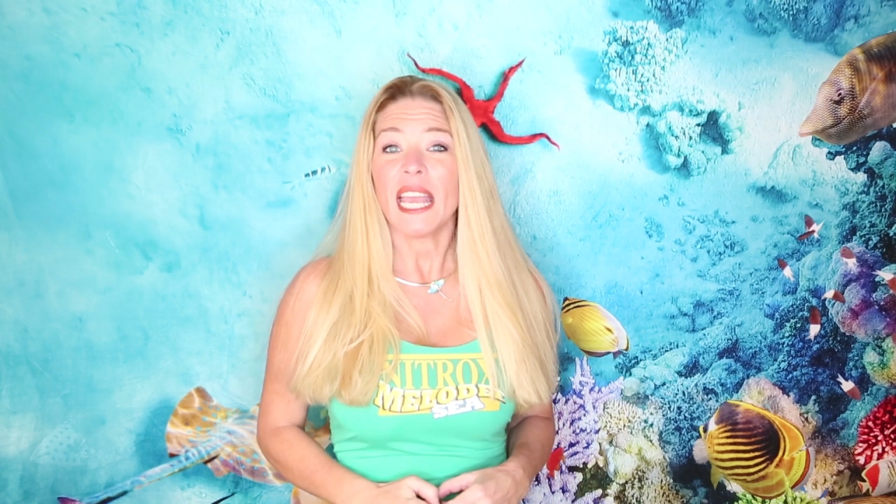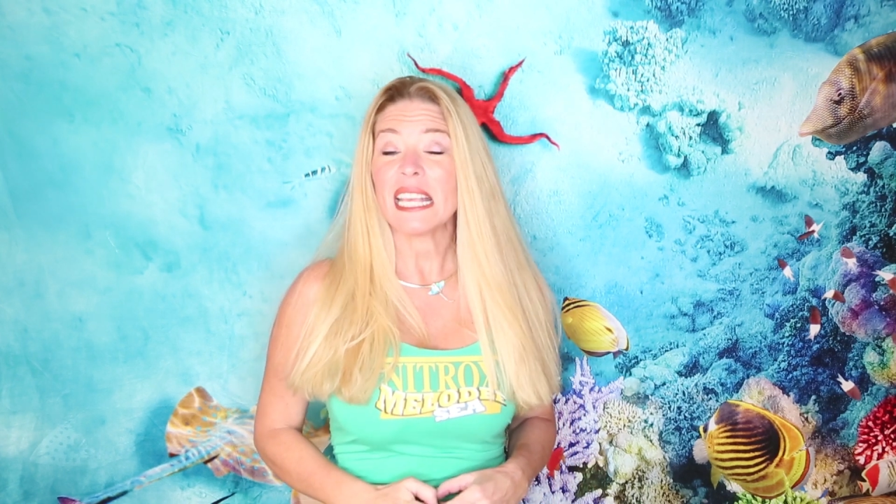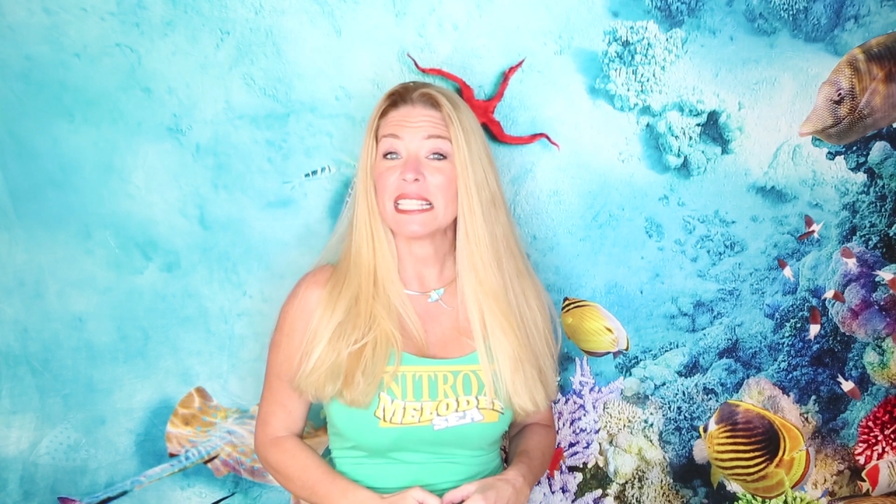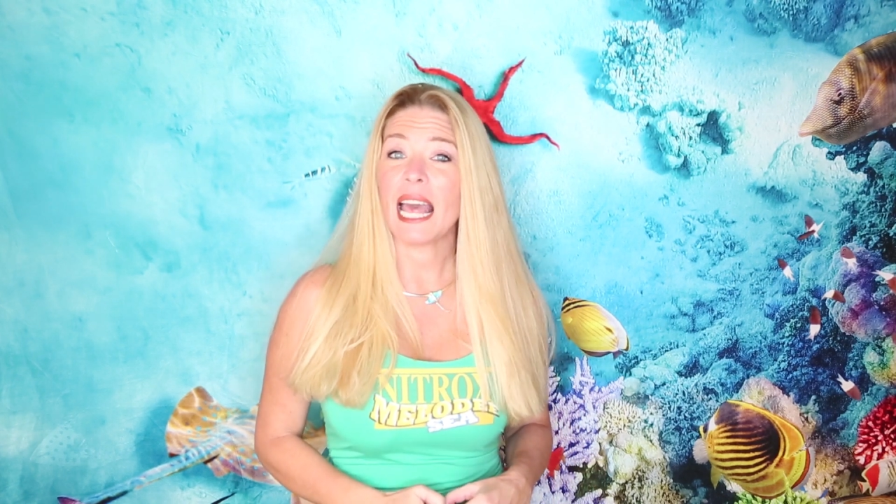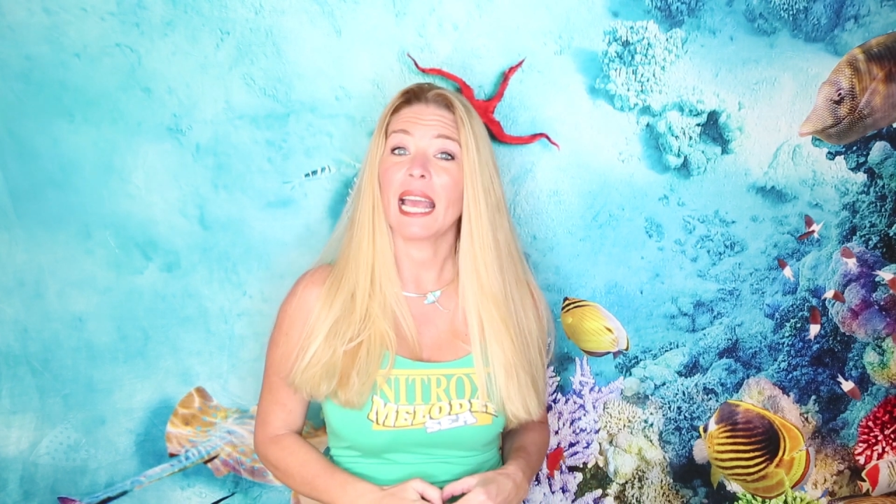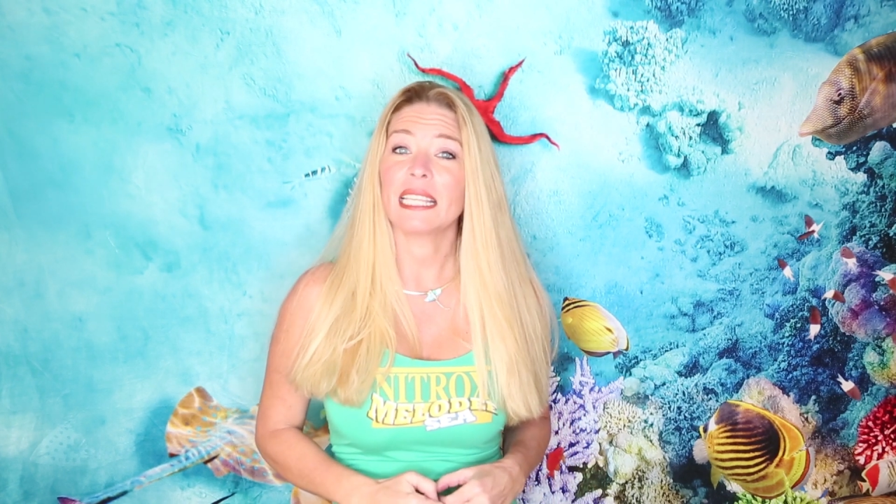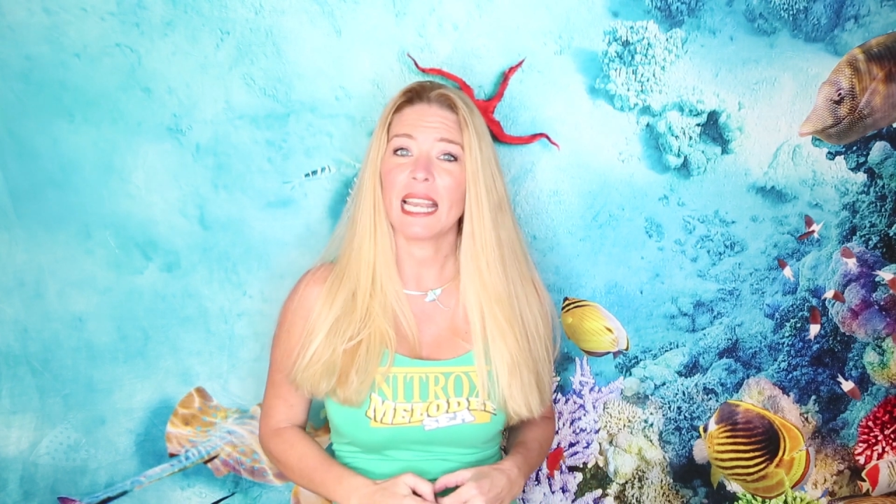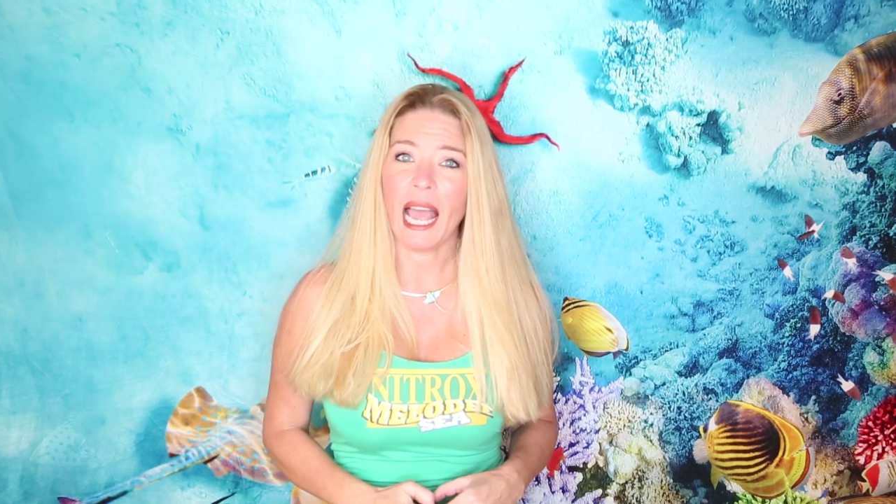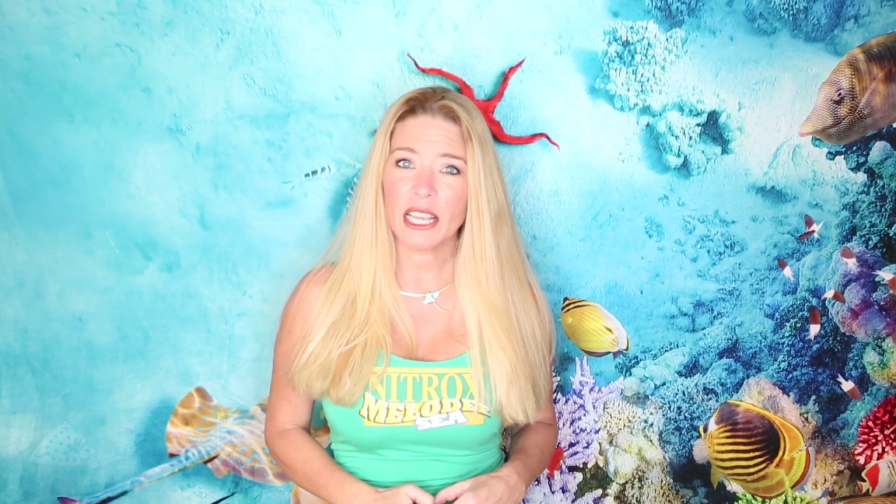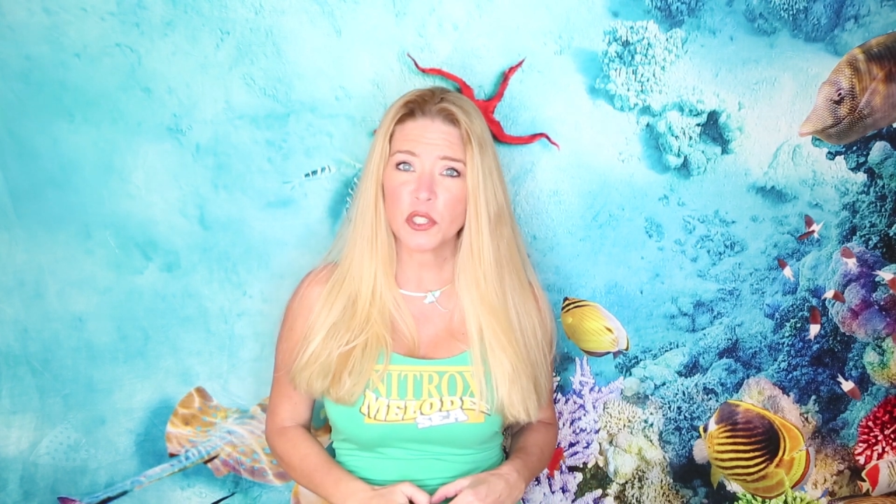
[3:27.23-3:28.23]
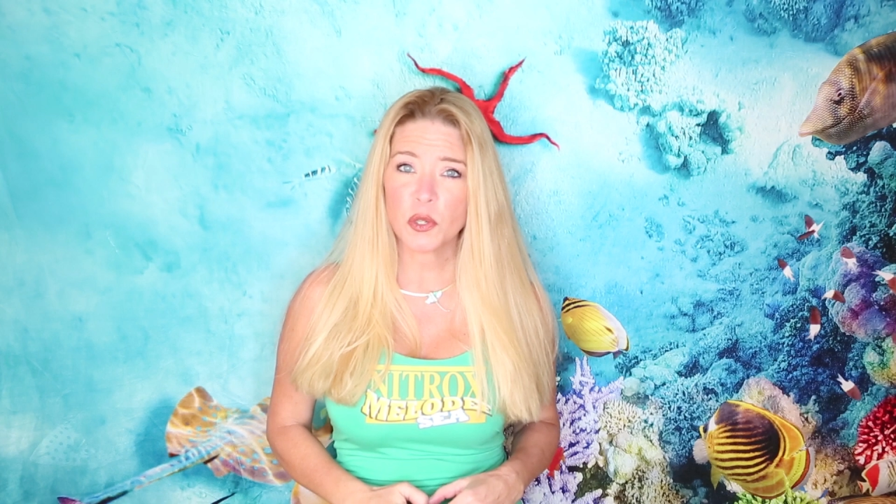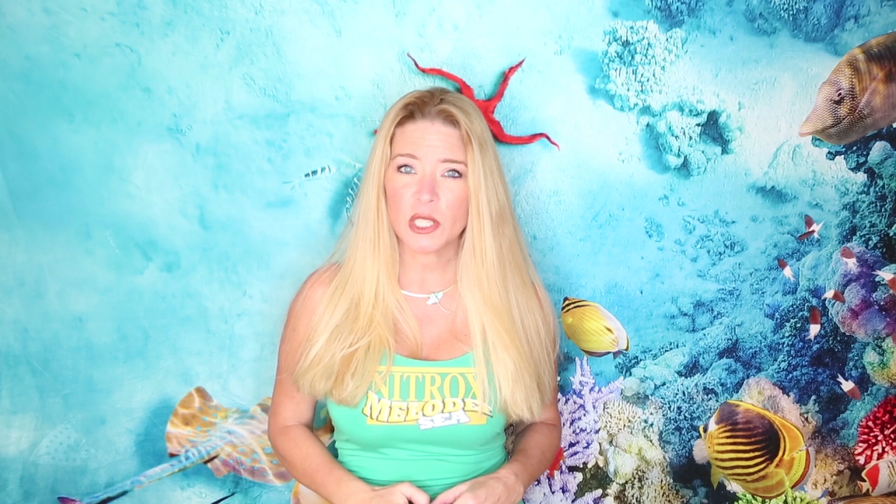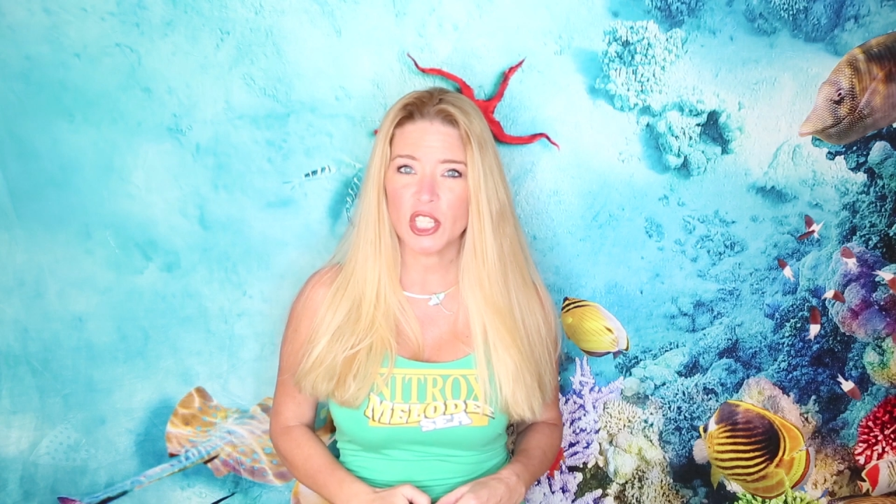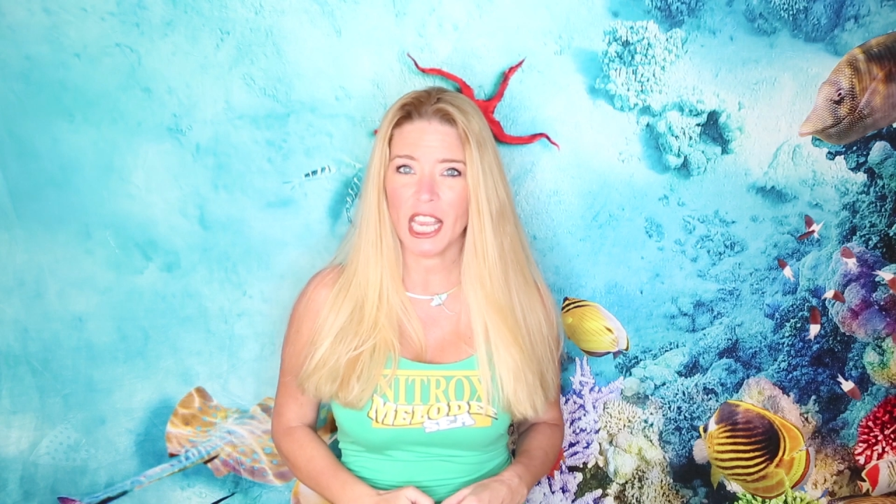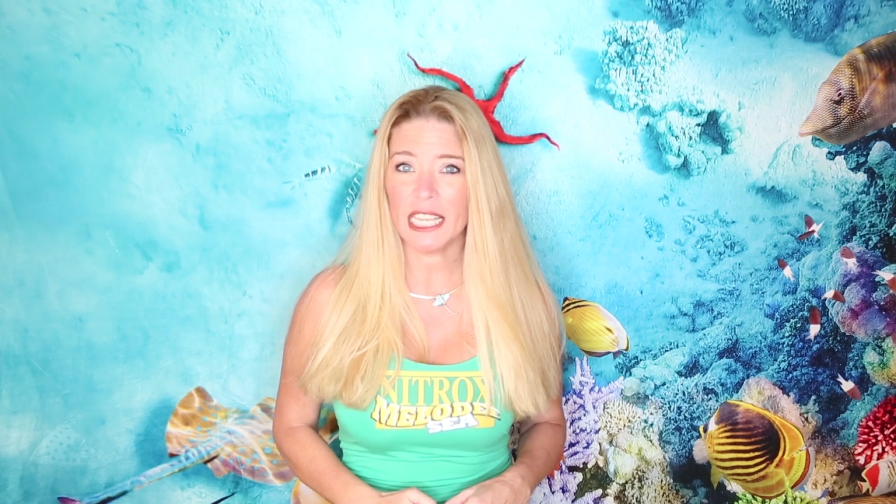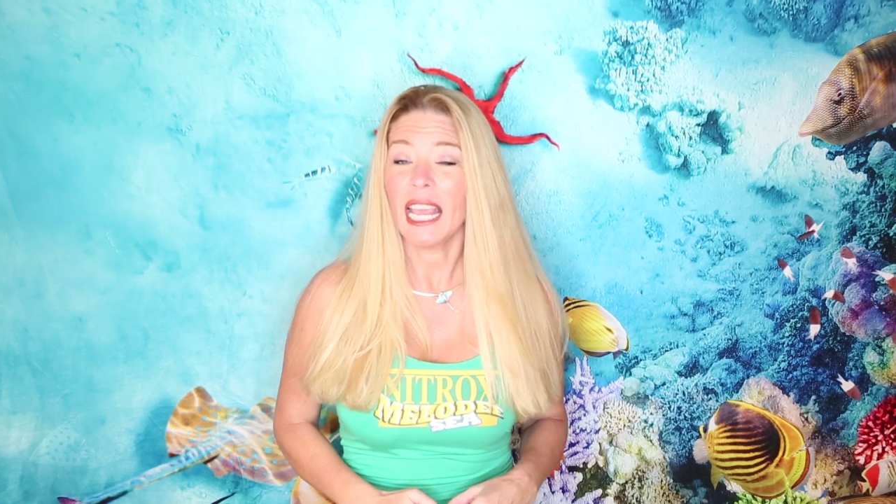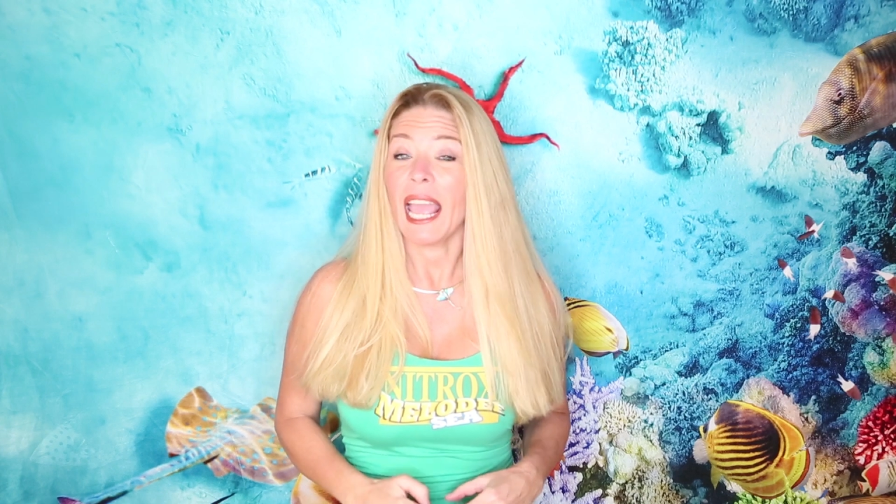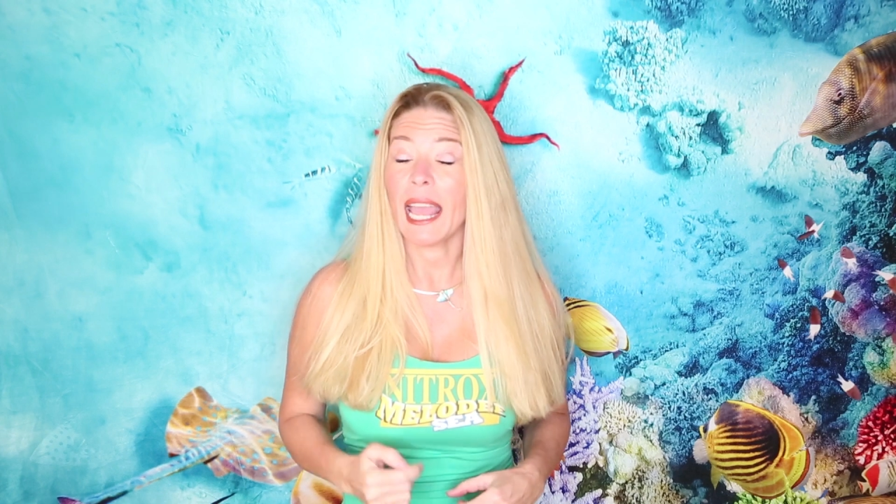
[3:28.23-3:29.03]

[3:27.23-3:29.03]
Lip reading: is that nitrogen